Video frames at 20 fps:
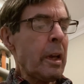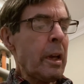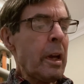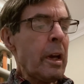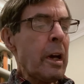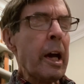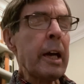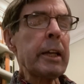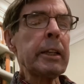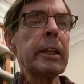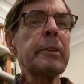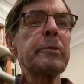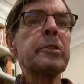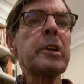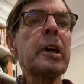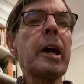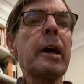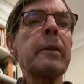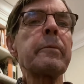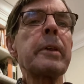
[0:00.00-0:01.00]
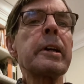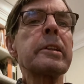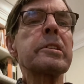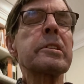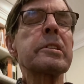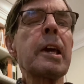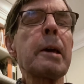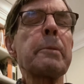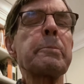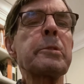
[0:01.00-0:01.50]
I lived to have that
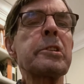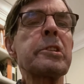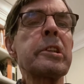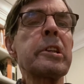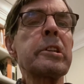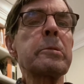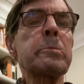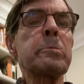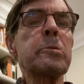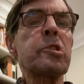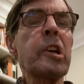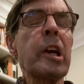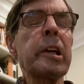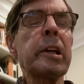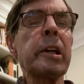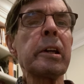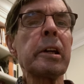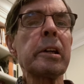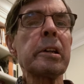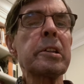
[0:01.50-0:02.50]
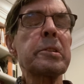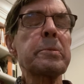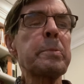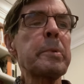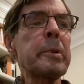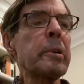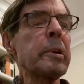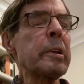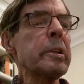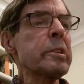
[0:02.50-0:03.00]
skepticism-shaking
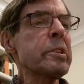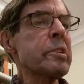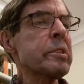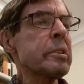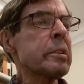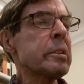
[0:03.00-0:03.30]
experience,